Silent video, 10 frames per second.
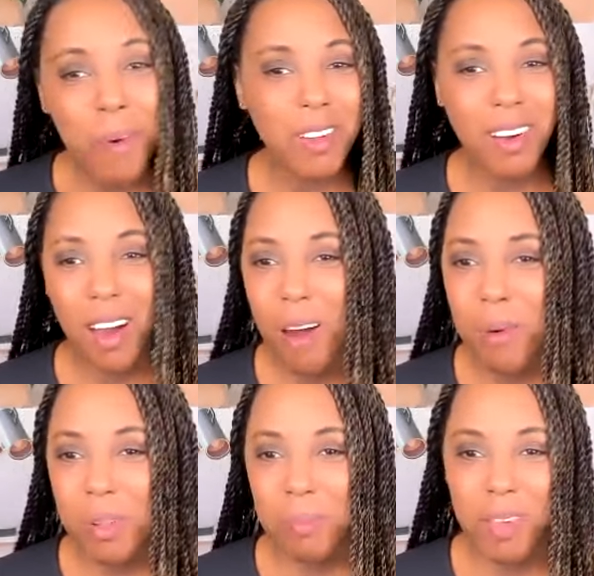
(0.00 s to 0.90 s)
on a call
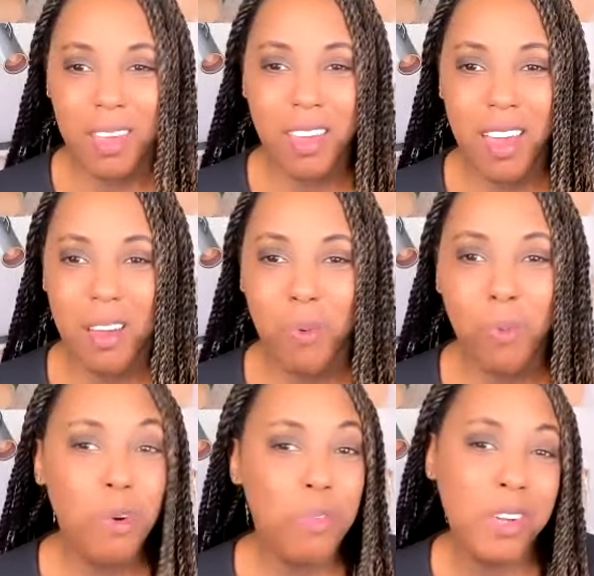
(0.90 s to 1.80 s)
with me and
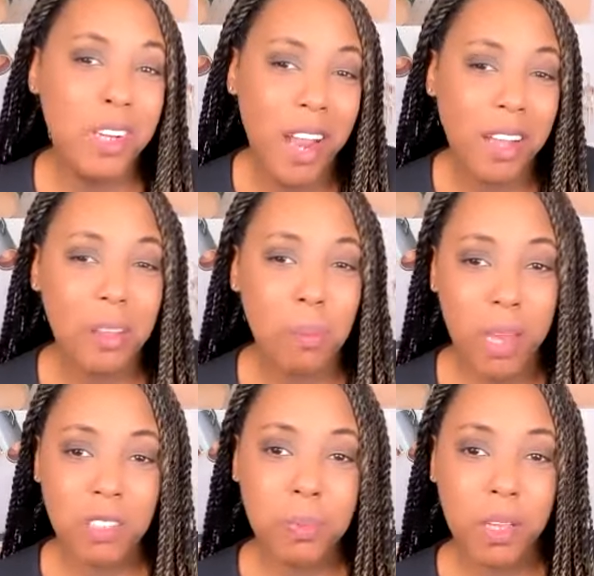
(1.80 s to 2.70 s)
we'll figure out the
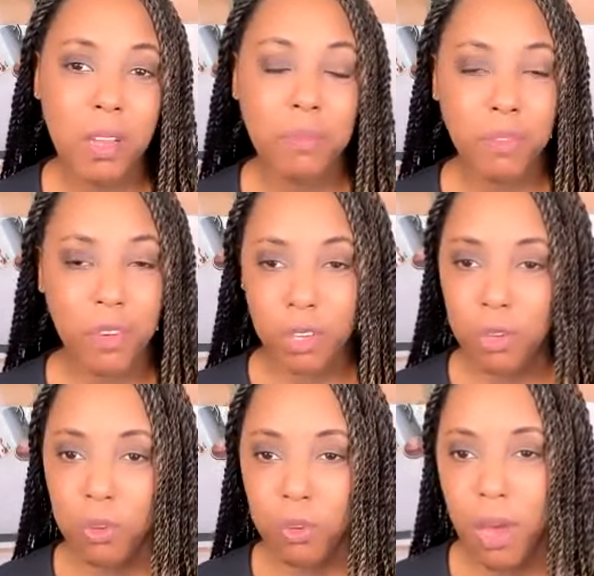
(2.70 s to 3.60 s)
best plan for
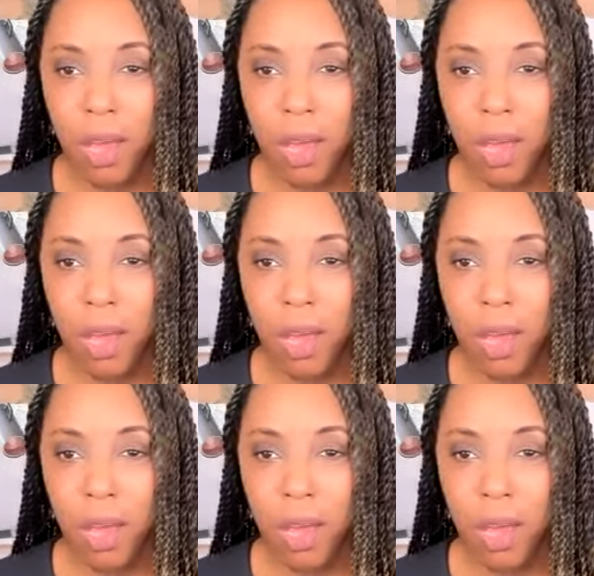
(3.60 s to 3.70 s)
you.